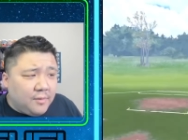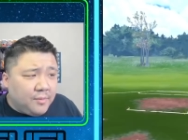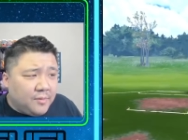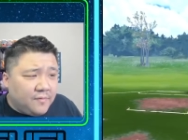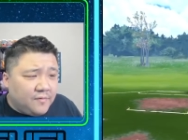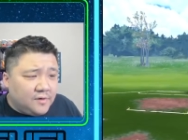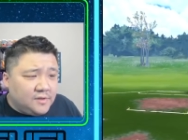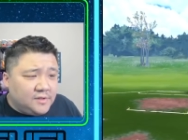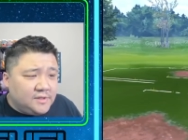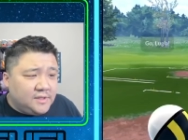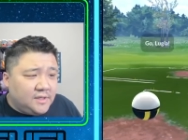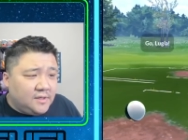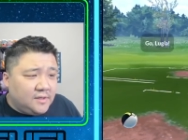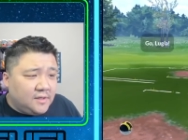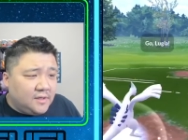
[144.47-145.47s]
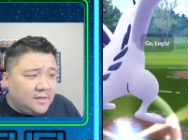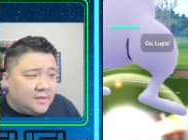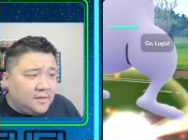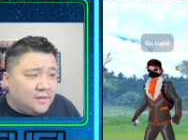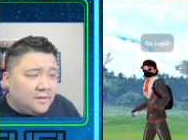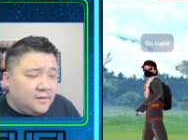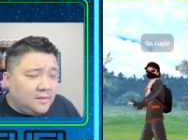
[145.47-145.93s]
have preferred seeing
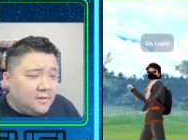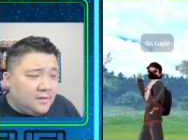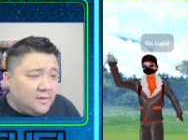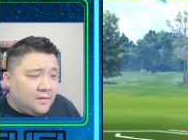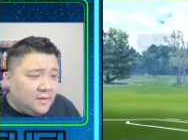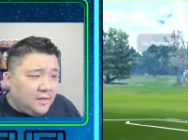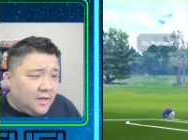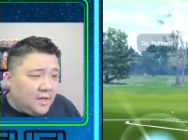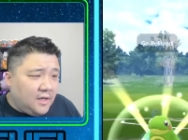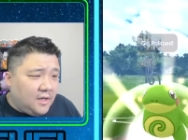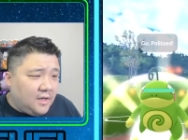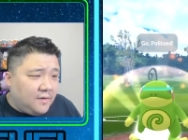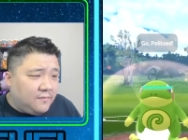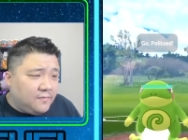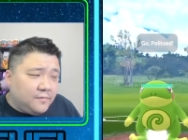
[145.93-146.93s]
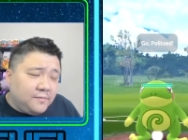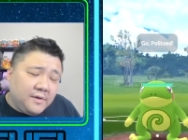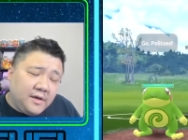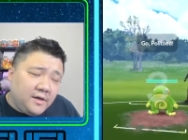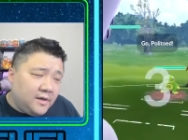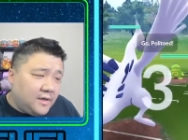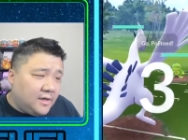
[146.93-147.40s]
the amp,
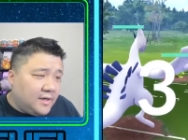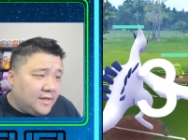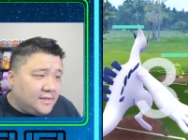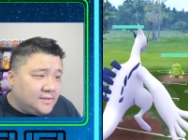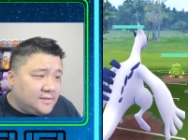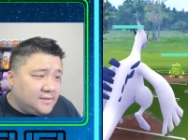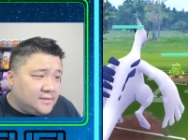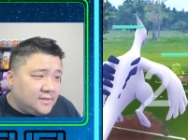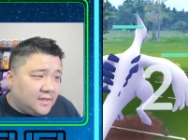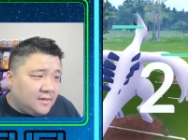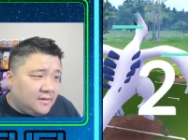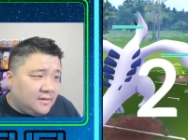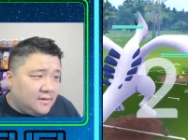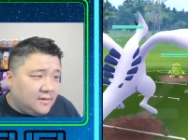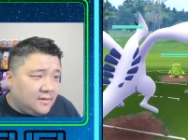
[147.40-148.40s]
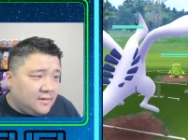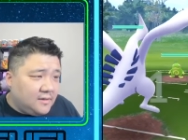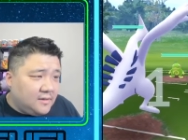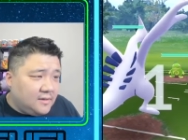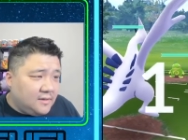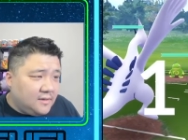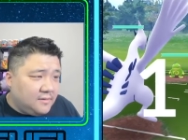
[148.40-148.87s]
but I guess uh,
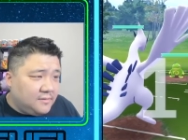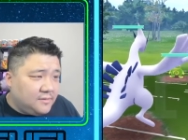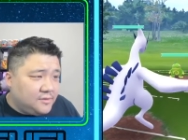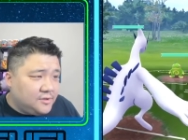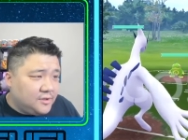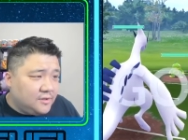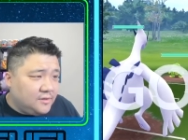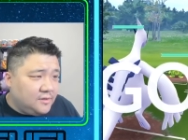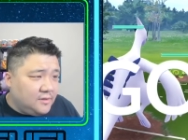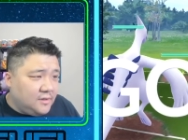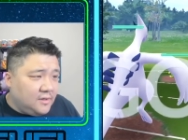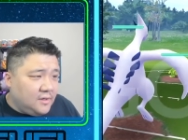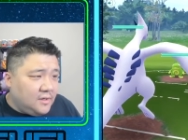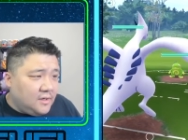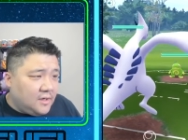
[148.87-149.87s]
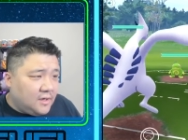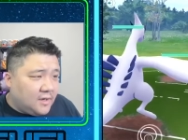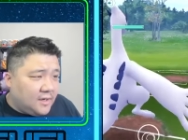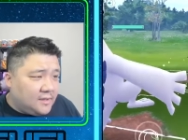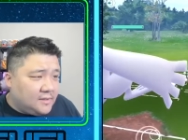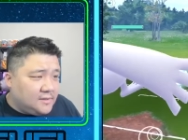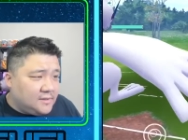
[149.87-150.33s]
I'm not sure. All
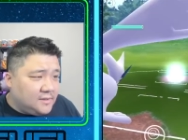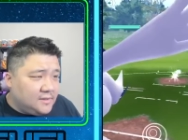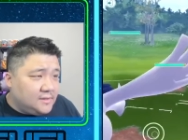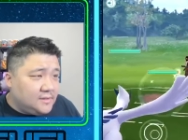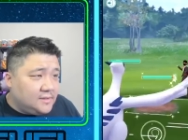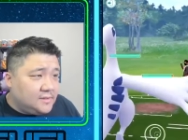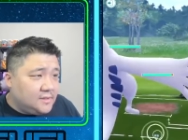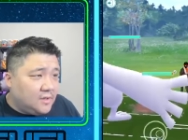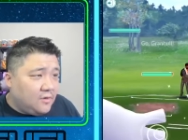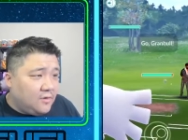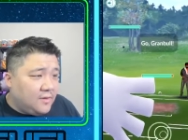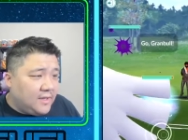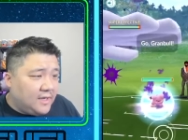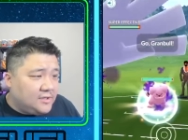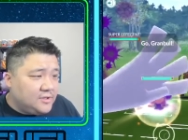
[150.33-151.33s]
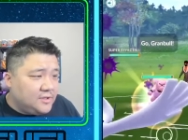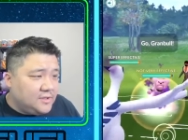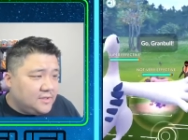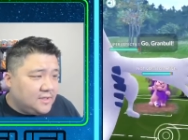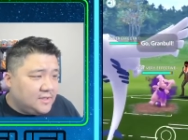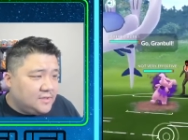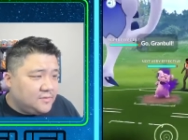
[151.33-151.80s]
right, so this is oh they actually
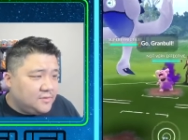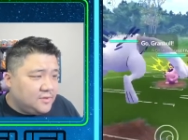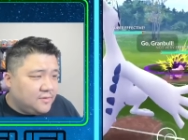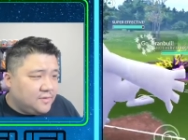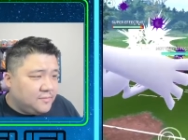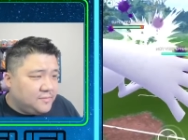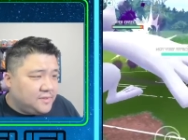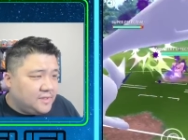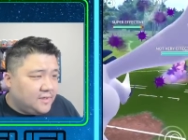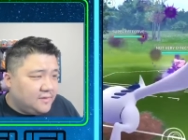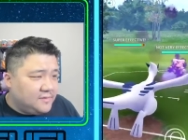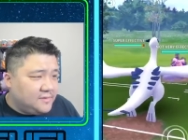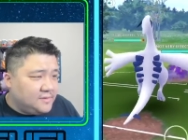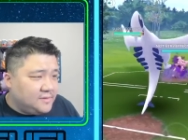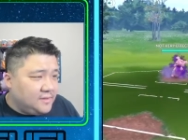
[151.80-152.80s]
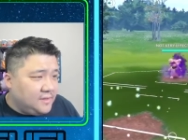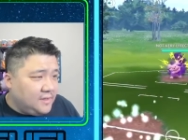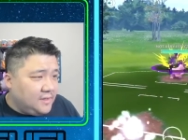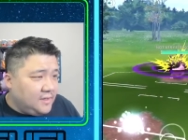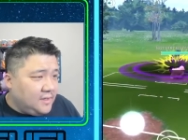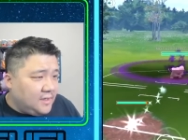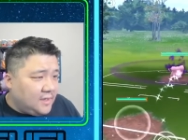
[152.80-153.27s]
decide to switch it themselves.
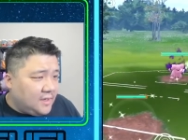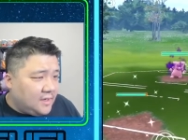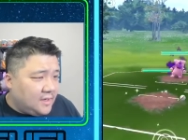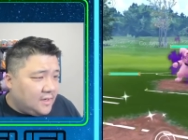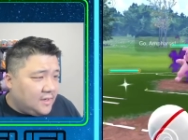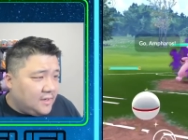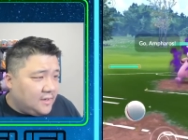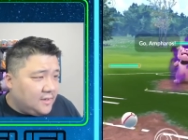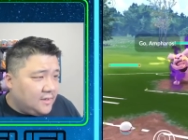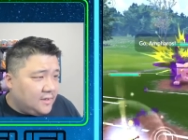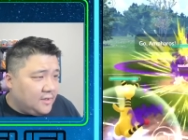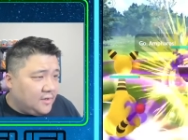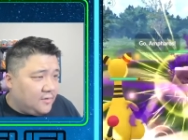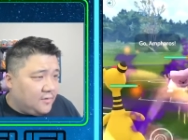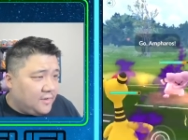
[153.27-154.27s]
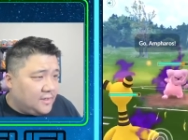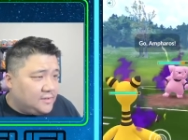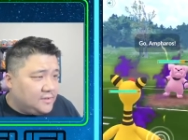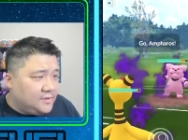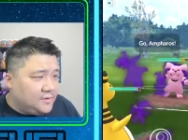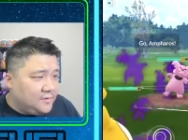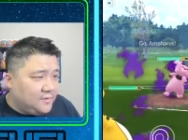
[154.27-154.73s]
Uh, gonna go
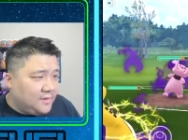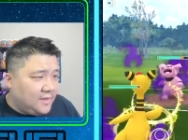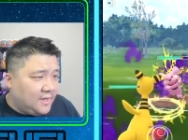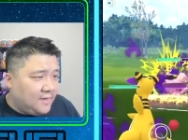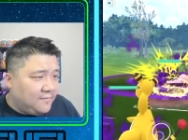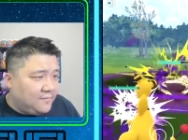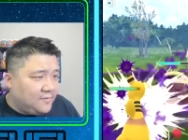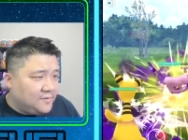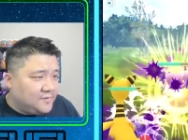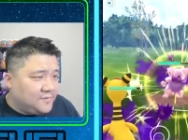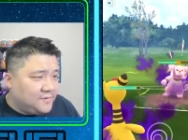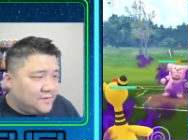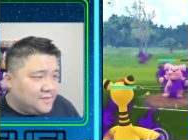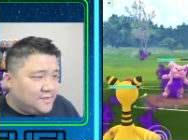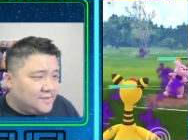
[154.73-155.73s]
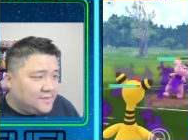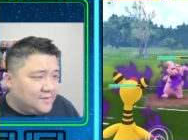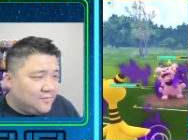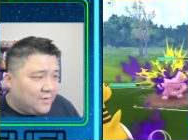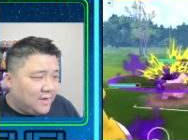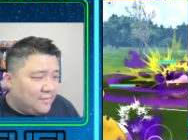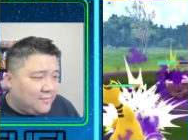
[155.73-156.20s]
into Ampharos versus
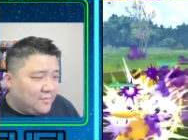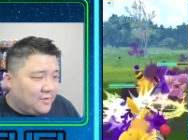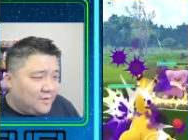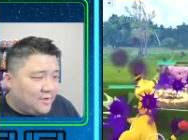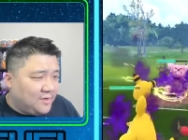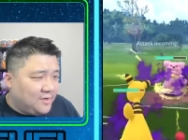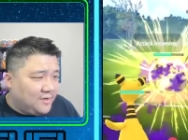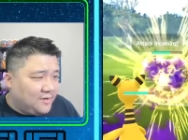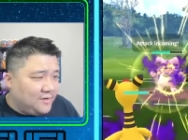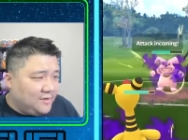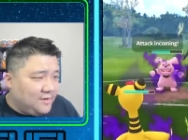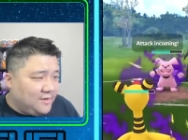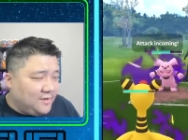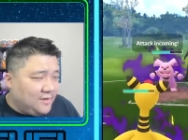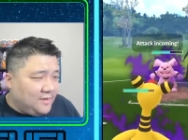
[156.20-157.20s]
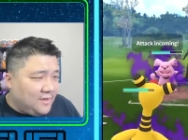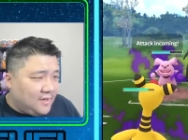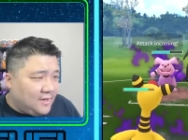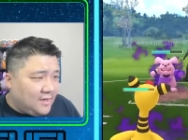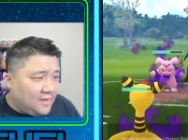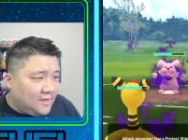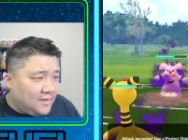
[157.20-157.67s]
Granbull here.
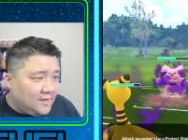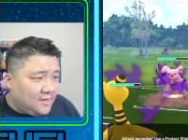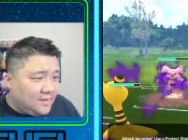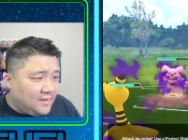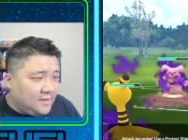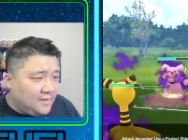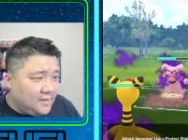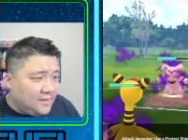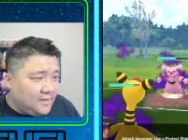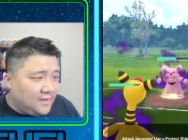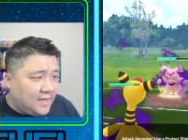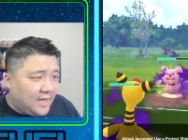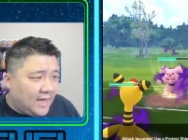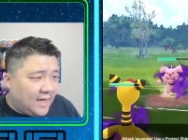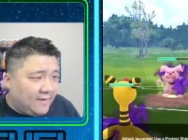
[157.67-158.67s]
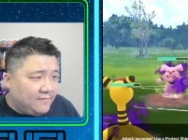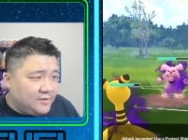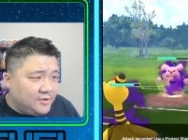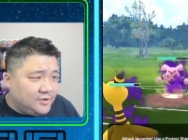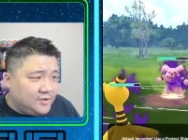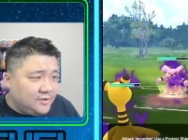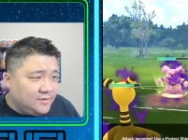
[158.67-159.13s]
Uh, gonna have to
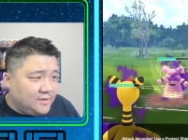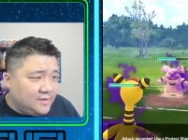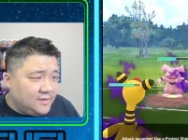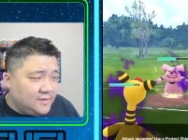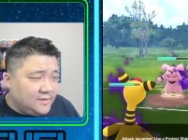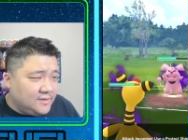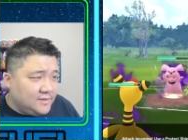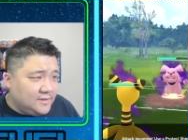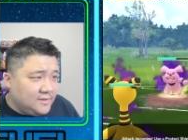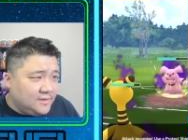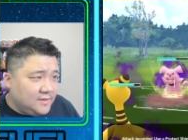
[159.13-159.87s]
shield this.